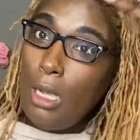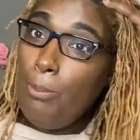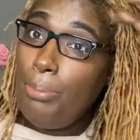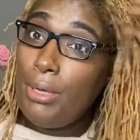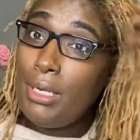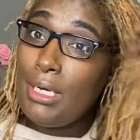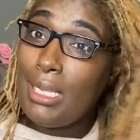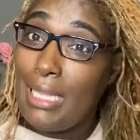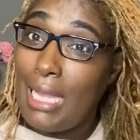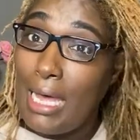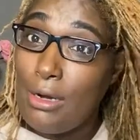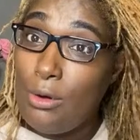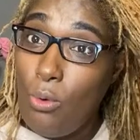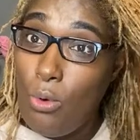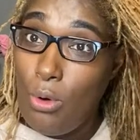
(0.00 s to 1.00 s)
put a lot
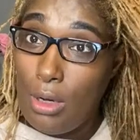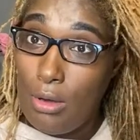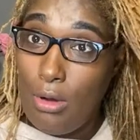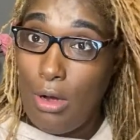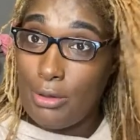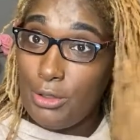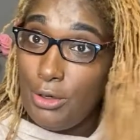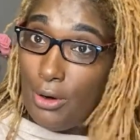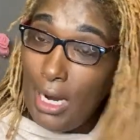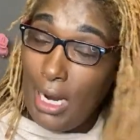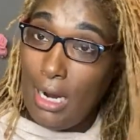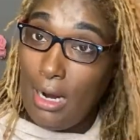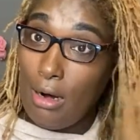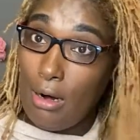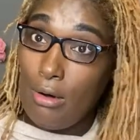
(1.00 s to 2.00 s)
of oil on your
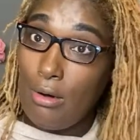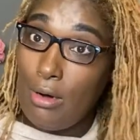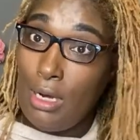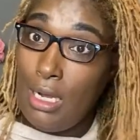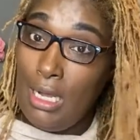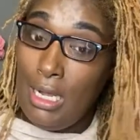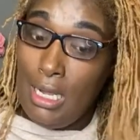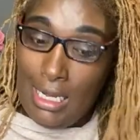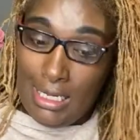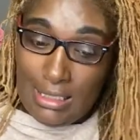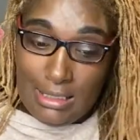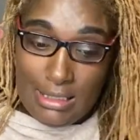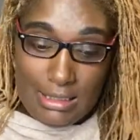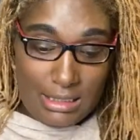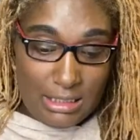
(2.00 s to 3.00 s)
hair,
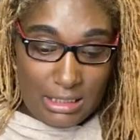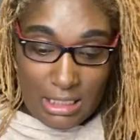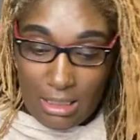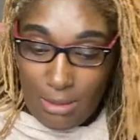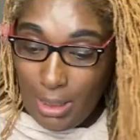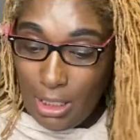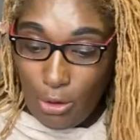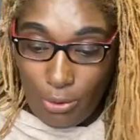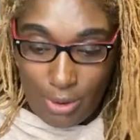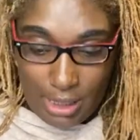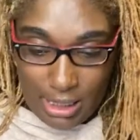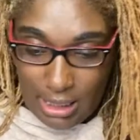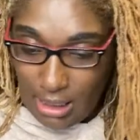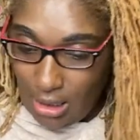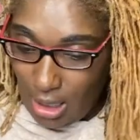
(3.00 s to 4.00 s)
steam it or
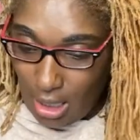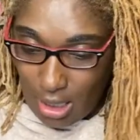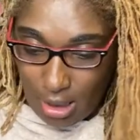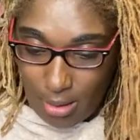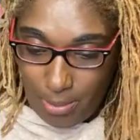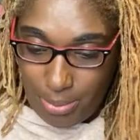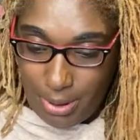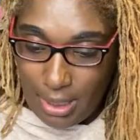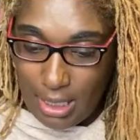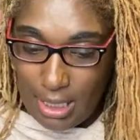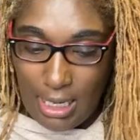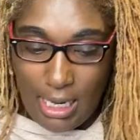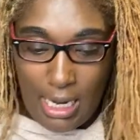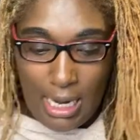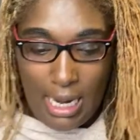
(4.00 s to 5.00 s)
heat it up,
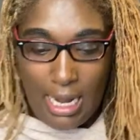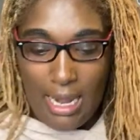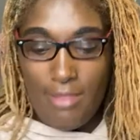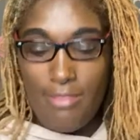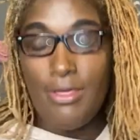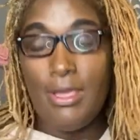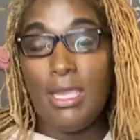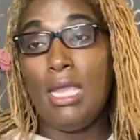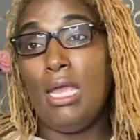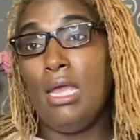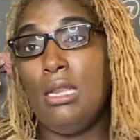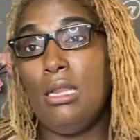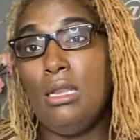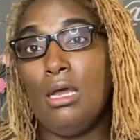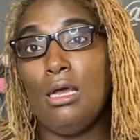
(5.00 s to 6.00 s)
and
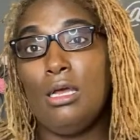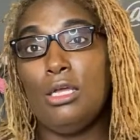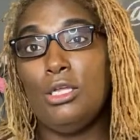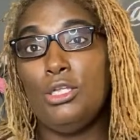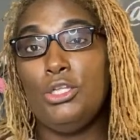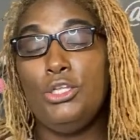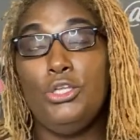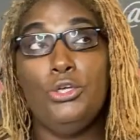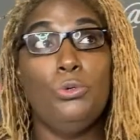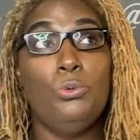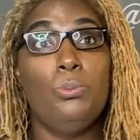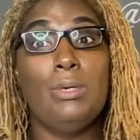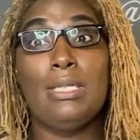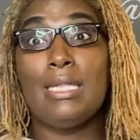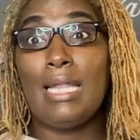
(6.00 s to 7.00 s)
then you
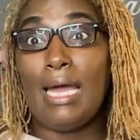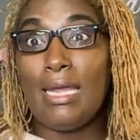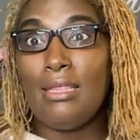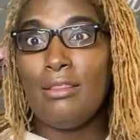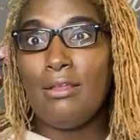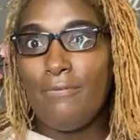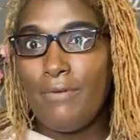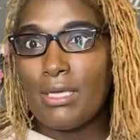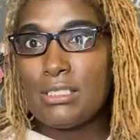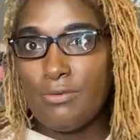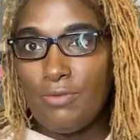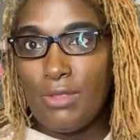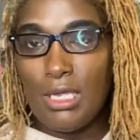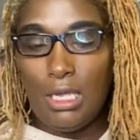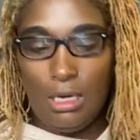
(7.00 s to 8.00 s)
would lighten the effects of
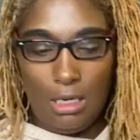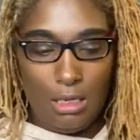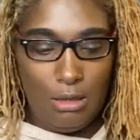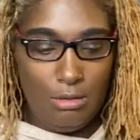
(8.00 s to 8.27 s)
the henna.